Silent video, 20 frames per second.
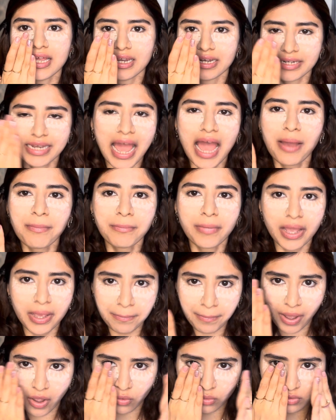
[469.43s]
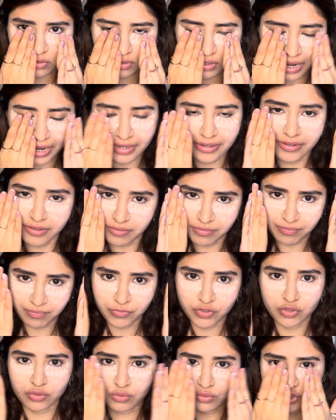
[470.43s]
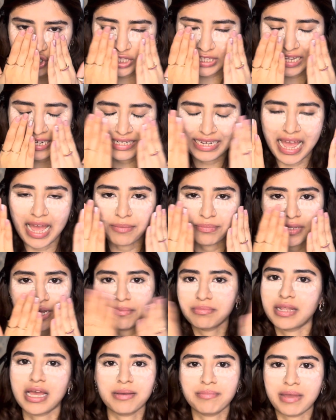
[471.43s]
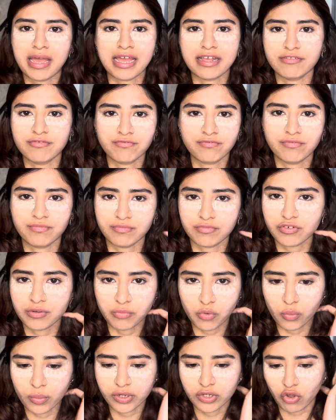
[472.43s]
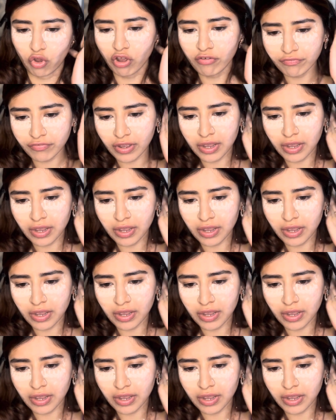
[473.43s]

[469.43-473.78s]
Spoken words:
dab my powder and just like dab and remove it off.